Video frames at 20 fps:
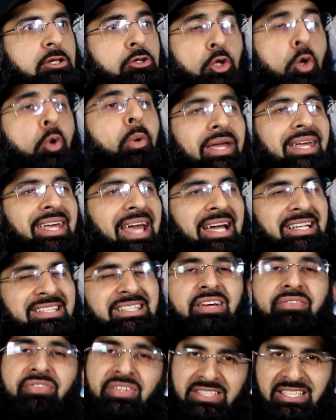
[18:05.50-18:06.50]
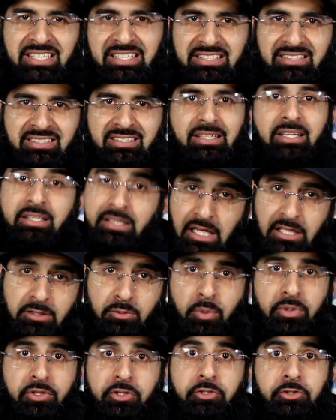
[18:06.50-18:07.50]
doing activities.
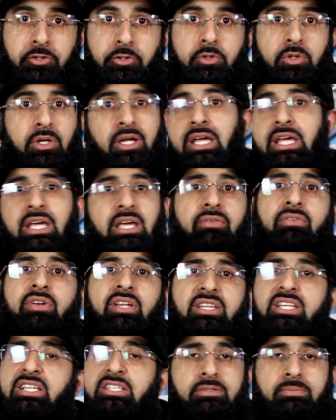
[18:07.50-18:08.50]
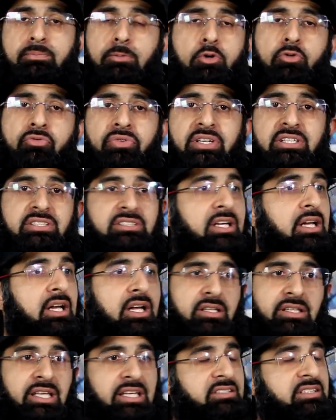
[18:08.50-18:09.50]
That's what you do. Even in these movies,
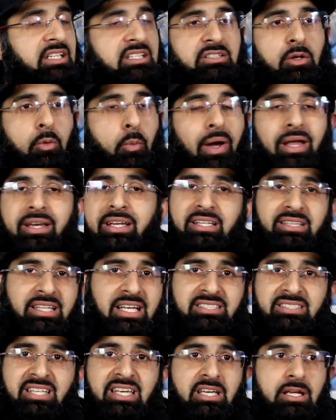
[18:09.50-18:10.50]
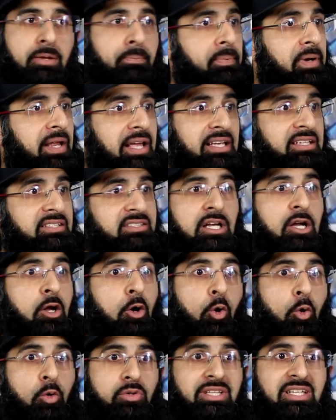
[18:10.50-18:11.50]
there's, there's a wedding that's taking place
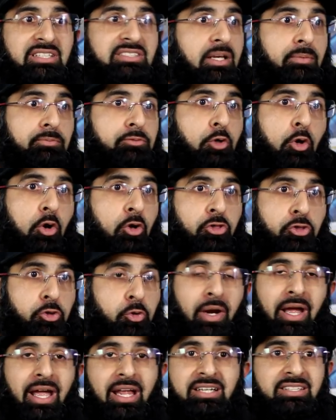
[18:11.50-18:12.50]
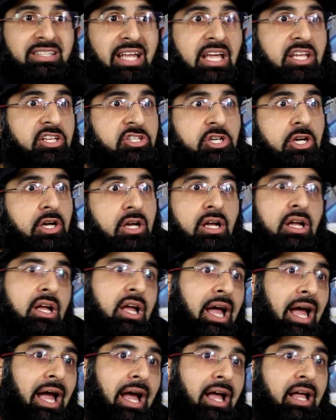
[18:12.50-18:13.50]
or there's some sort of threat and danger
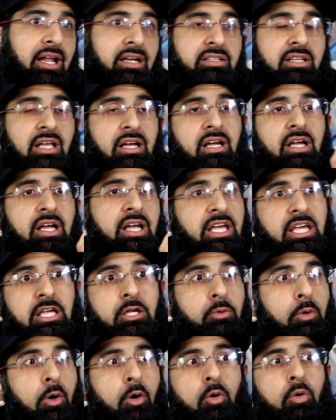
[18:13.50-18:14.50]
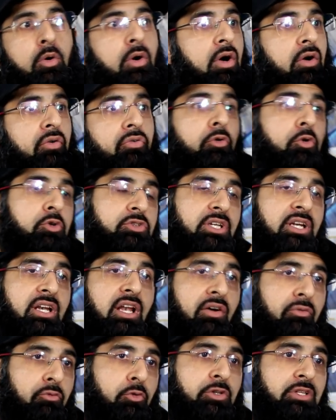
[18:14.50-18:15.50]
and the hero falls in
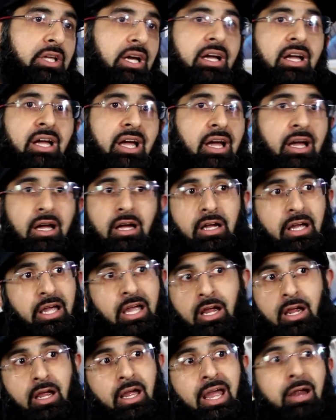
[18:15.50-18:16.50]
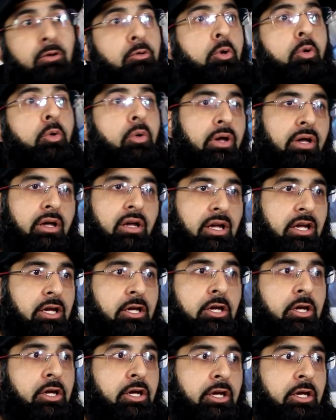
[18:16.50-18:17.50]
love with the uh, hero, uh,
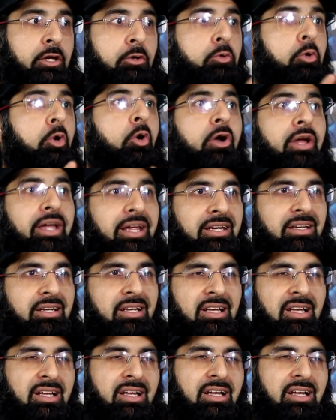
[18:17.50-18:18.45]
heroine.